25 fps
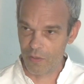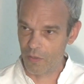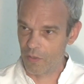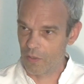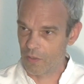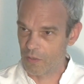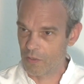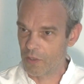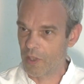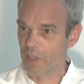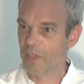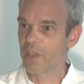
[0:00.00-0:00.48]

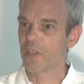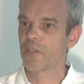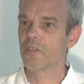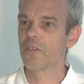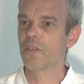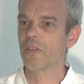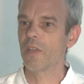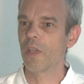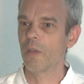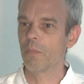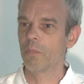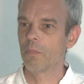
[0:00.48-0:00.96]
a second
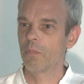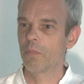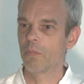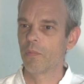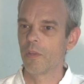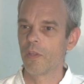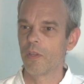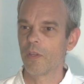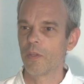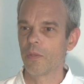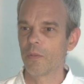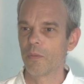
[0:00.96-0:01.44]
step,
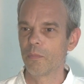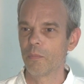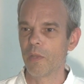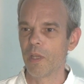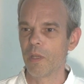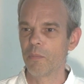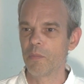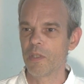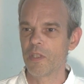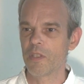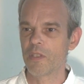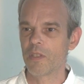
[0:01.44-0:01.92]

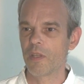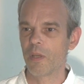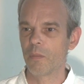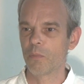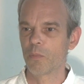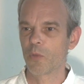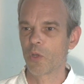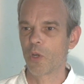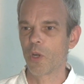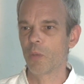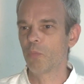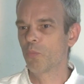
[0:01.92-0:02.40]
maybe
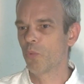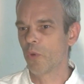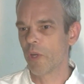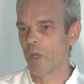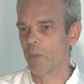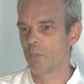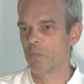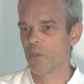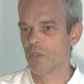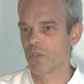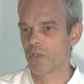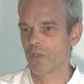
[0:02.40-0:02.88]
some
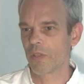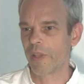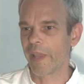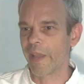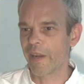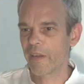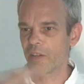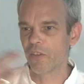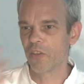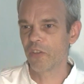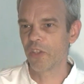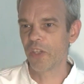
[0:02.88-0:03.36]
cobwebs,
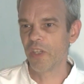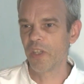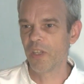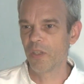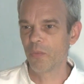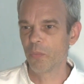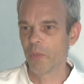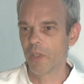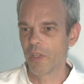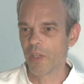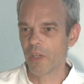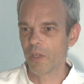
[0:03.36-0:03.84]

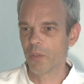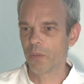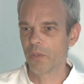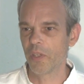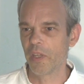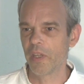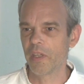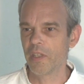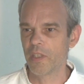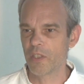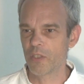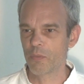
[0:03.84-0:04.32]
guaranteed
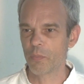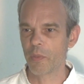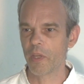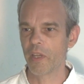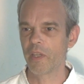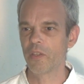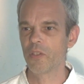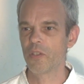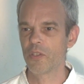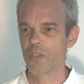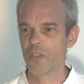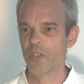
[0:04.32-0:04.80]
without any
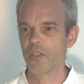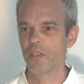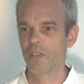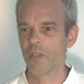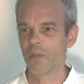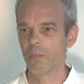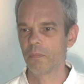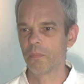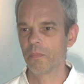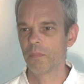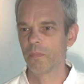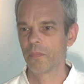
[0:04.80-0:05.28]
spiders in
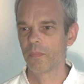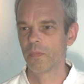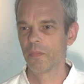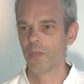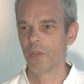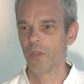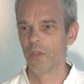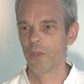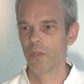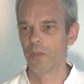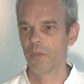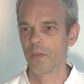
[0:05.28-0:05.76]
them,
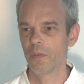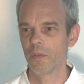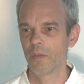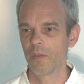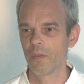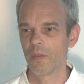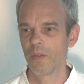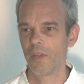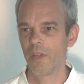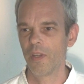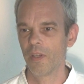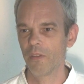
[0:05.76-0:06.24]

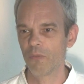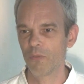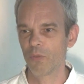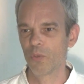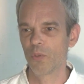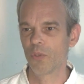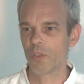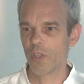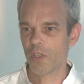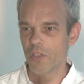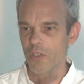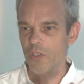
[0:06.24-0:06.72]
they have
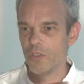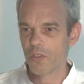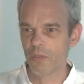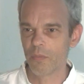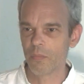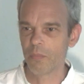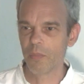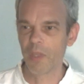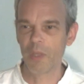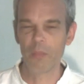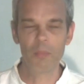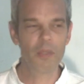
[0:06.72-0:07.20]
to touch
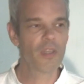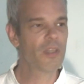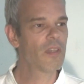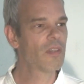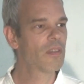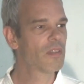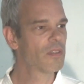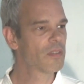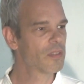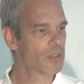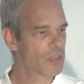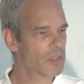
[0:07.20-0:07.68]
maybe,
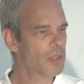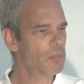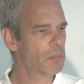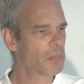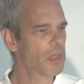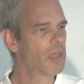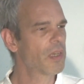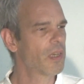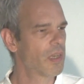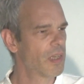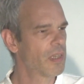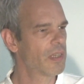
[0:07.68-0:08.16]
or
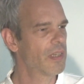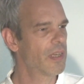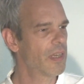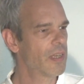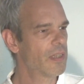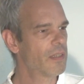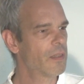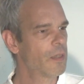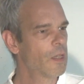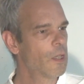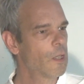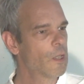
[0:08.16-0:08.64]
something like
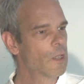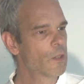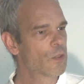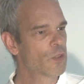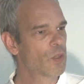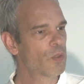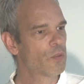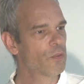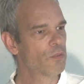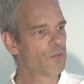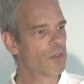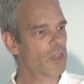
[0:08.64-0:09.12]
that.
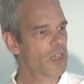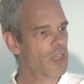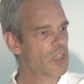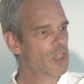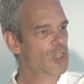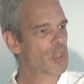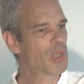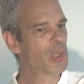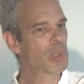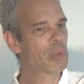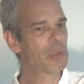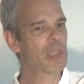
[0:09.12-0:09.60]
So very
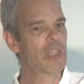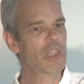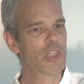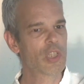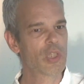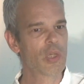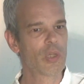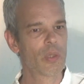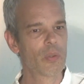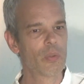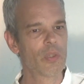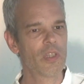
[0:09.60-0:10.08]

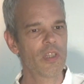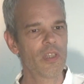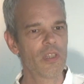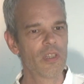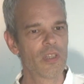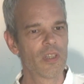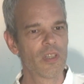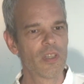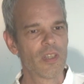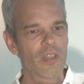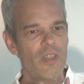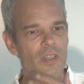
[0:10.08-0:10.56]
slowly
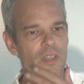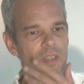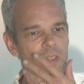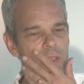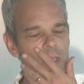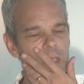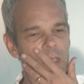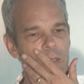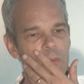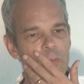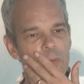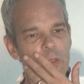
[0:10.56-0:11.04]

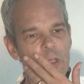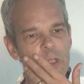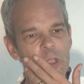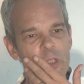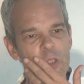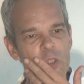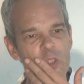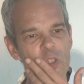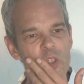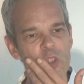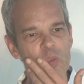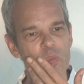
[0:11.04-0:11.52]
it
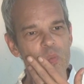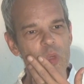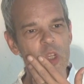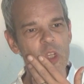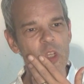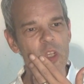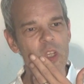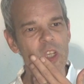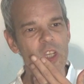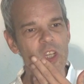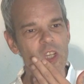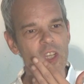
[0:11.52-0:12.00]
works,
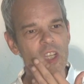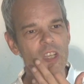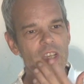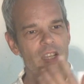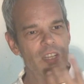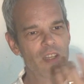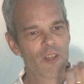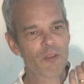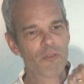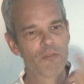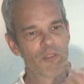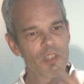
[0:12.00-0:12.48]
but in the
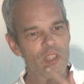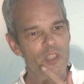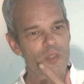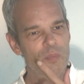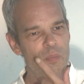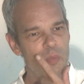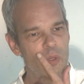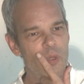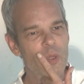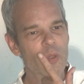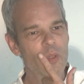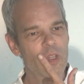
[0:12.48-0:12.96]
end of this
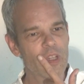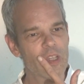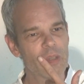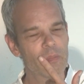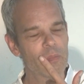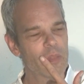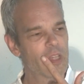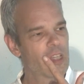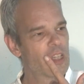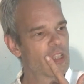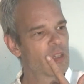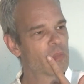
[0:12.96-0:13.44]

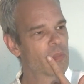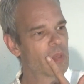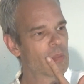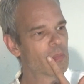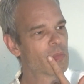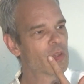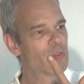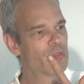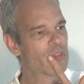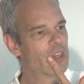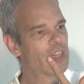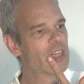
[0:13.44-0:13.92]
program, I
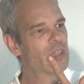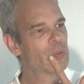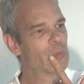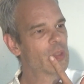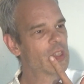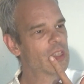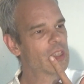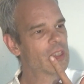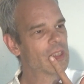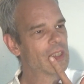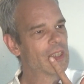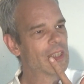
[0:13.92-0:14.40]
remember very
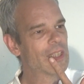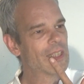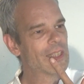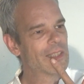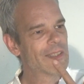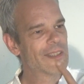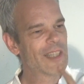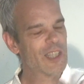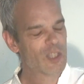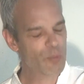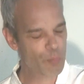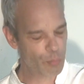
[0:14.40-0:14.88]
well,
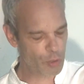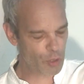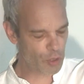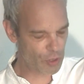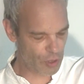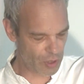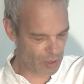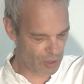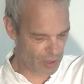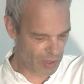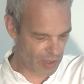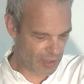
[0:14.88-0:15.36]
this
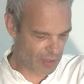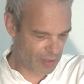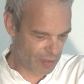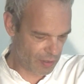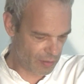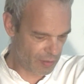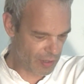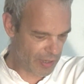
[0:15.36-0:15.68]
person had